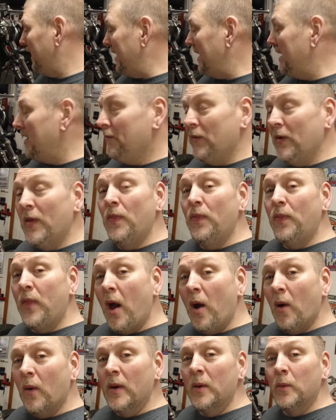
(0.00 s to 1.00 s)
Even
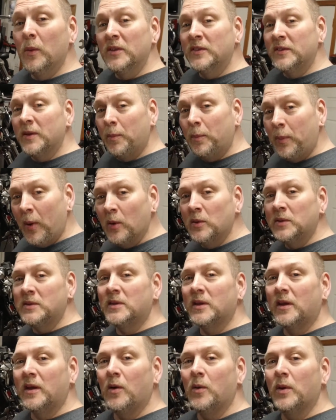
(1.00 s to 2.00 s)
though it was supposed
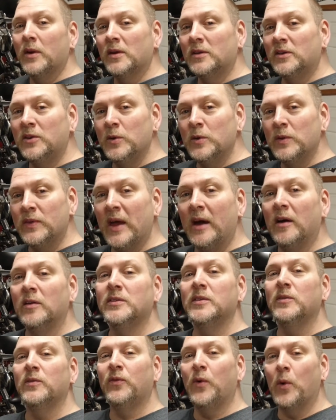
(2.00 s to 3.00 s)
to go on a
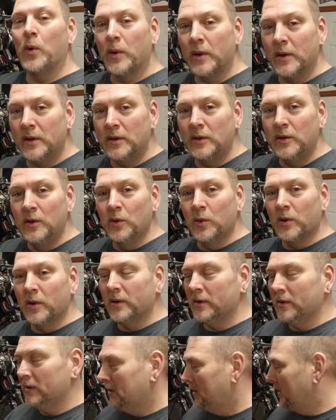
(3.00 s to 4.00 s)
2004 and
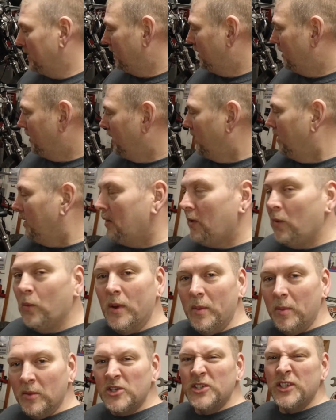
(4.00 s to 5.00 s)
newer,
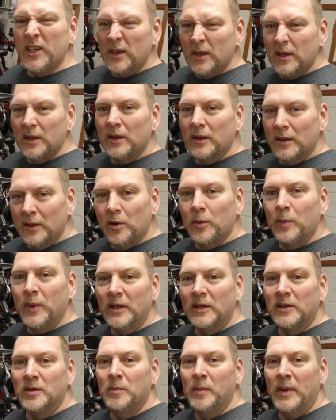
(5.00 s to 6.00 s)
we machined it a little
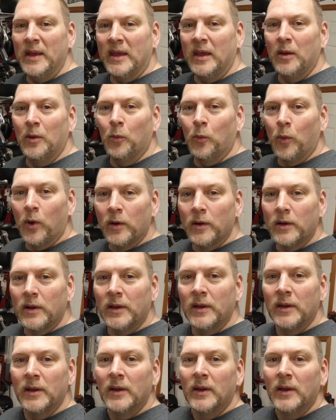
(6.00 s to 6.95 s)
bit to make it work.